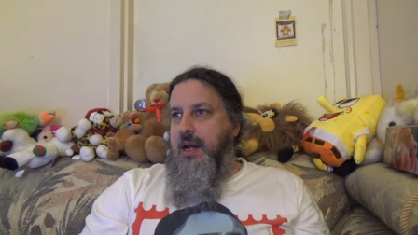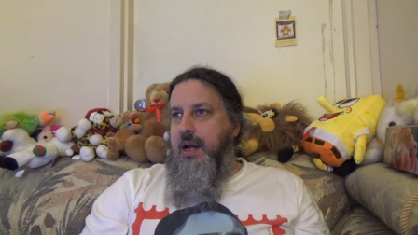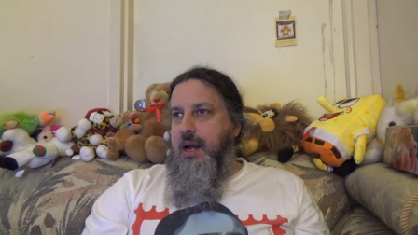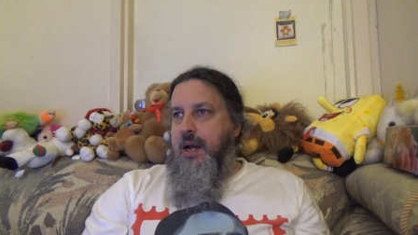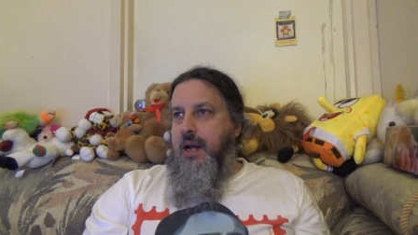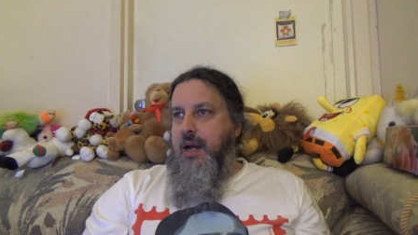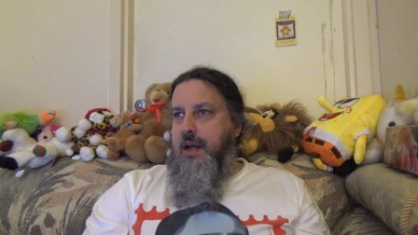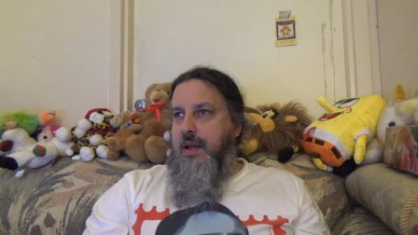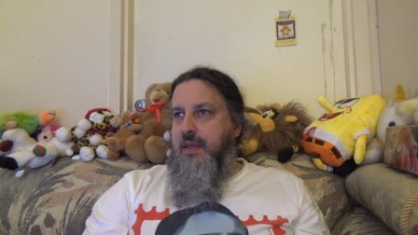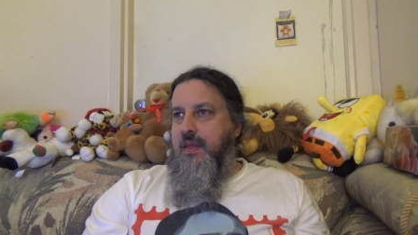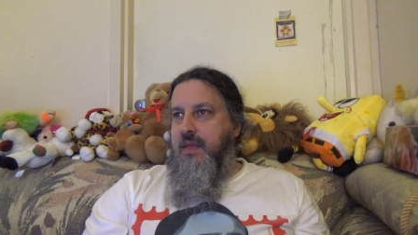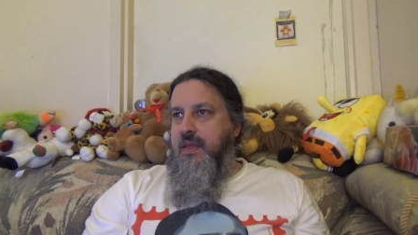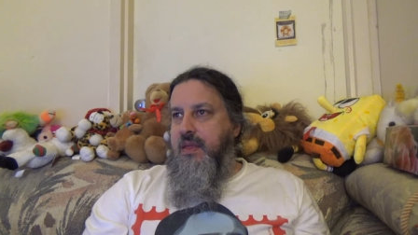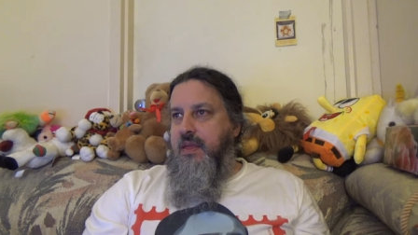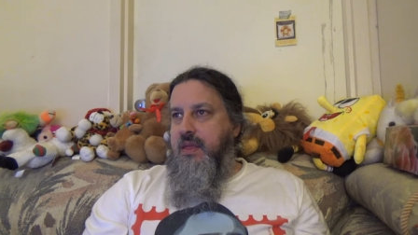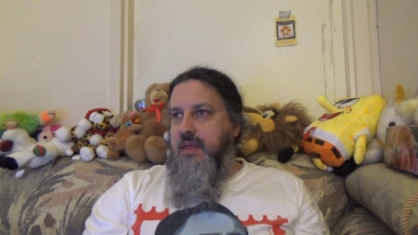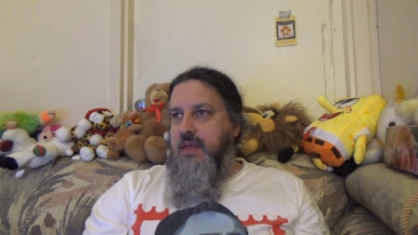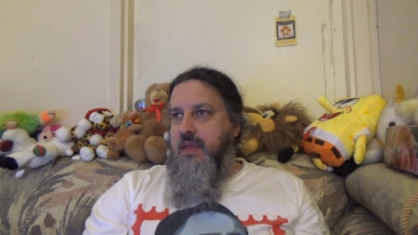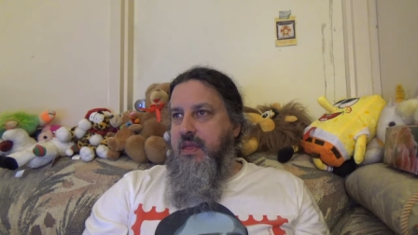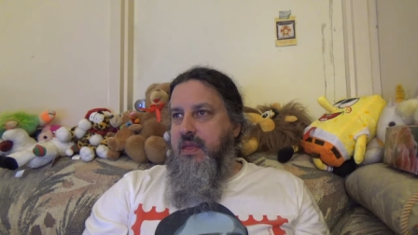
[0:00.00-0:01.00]
I
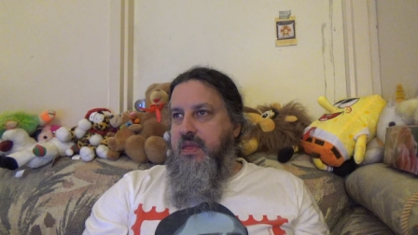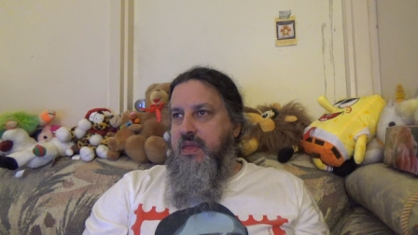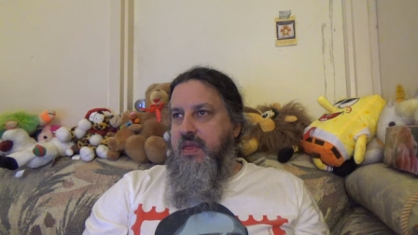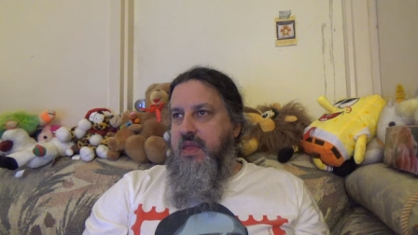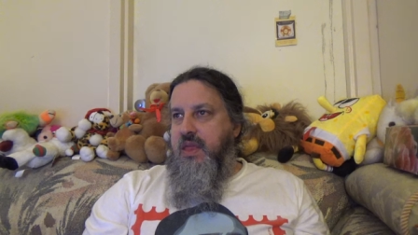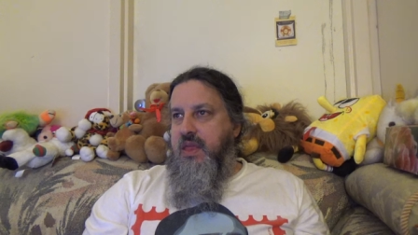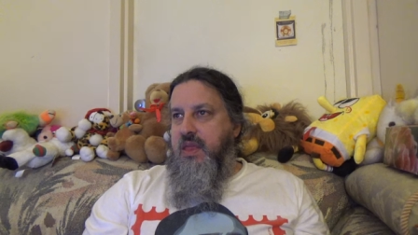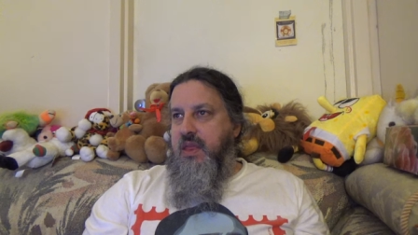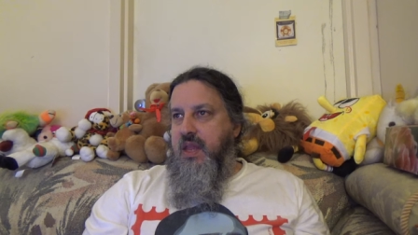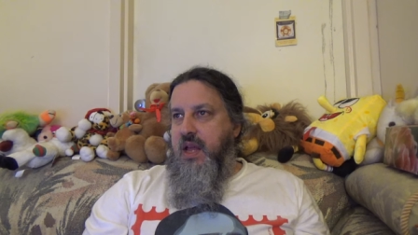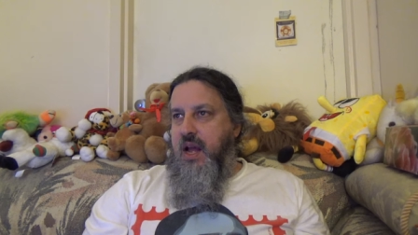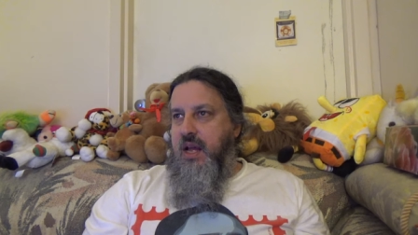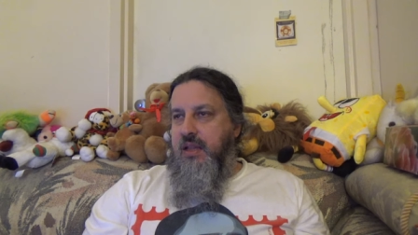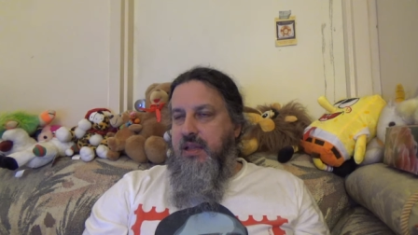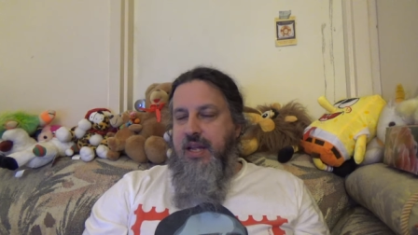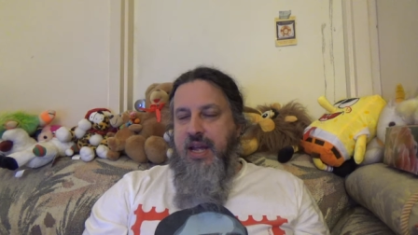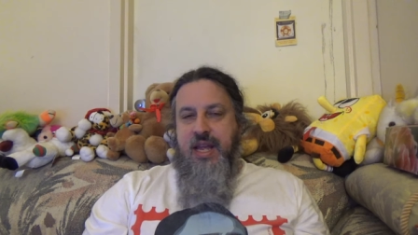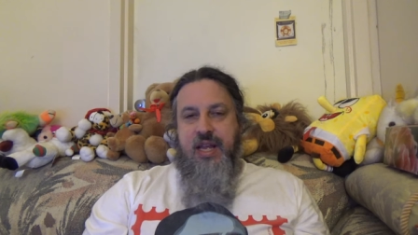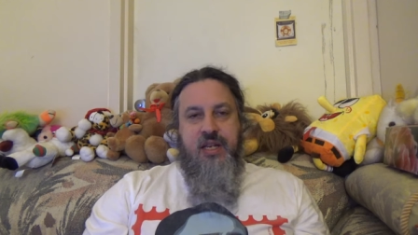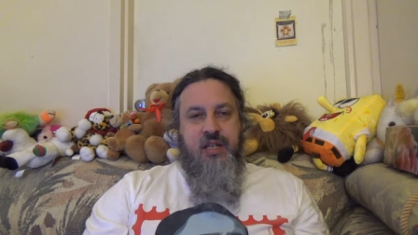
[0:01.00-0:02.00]

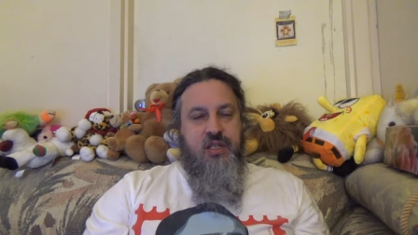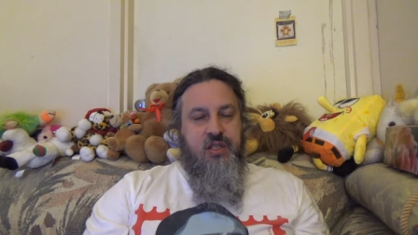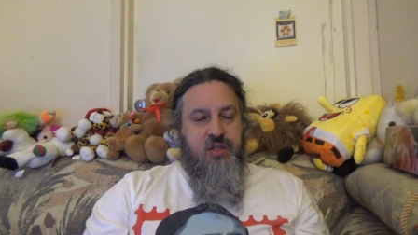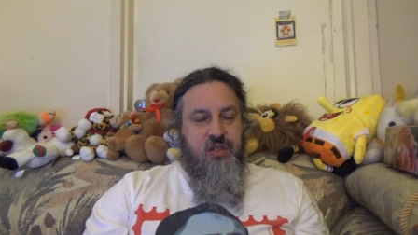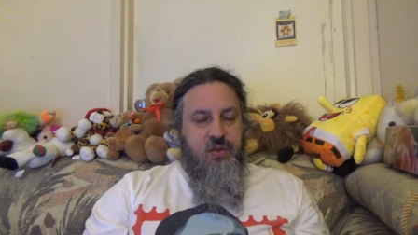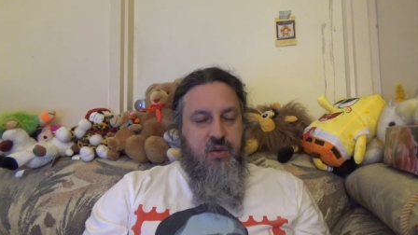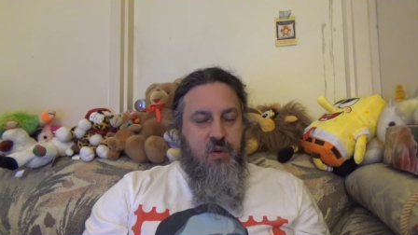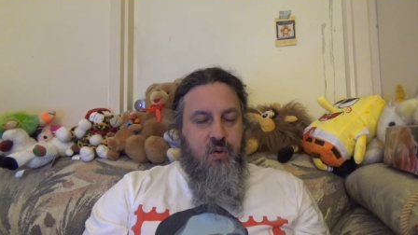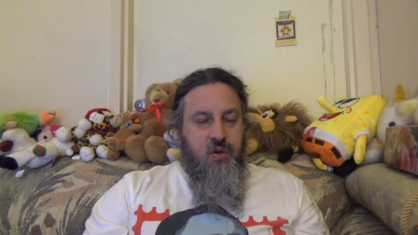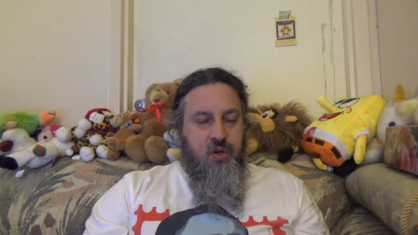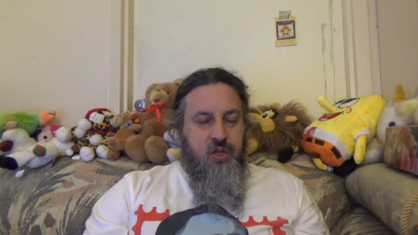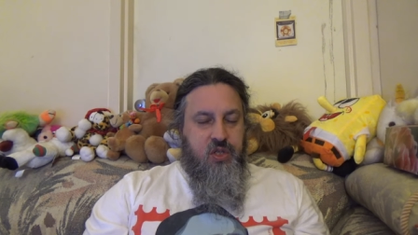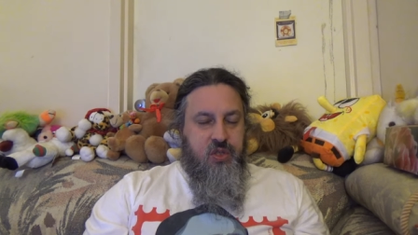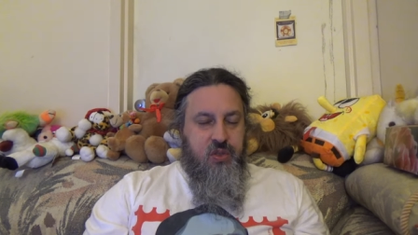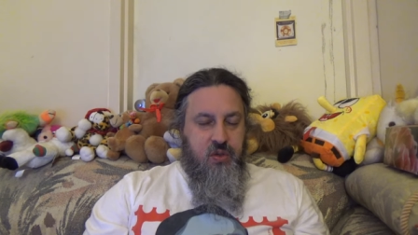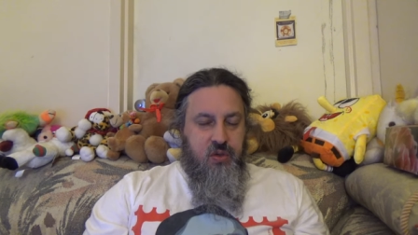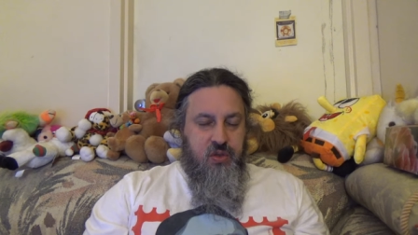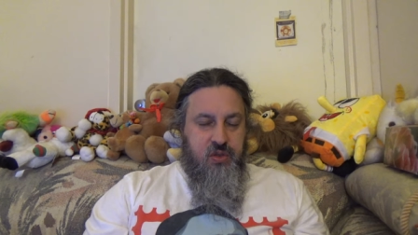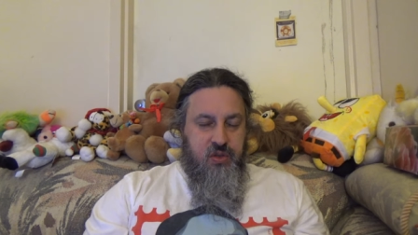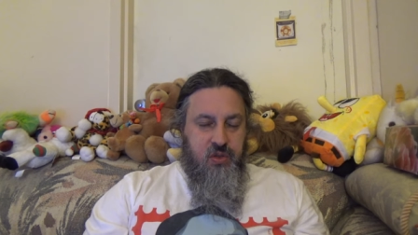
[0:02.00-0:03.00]
like short
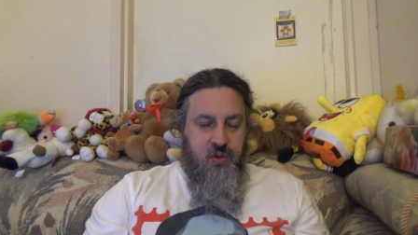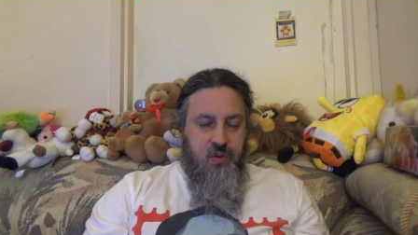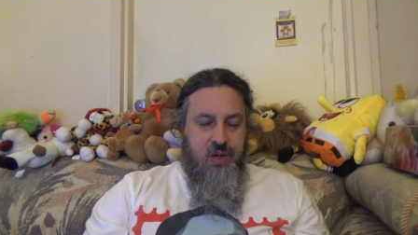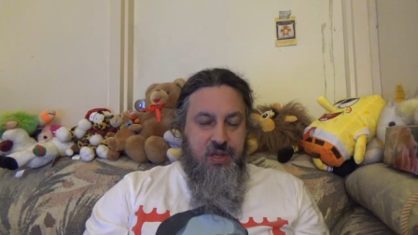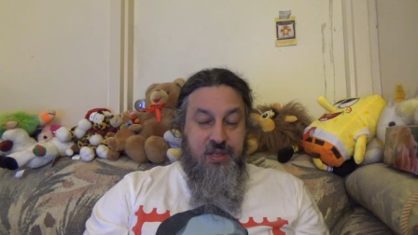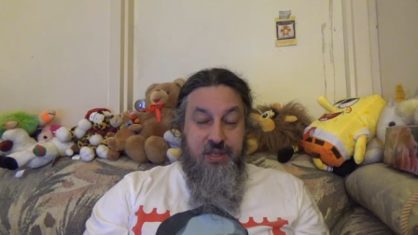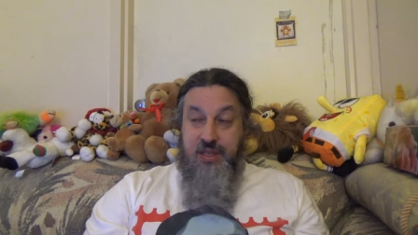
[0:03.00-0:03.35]
stories,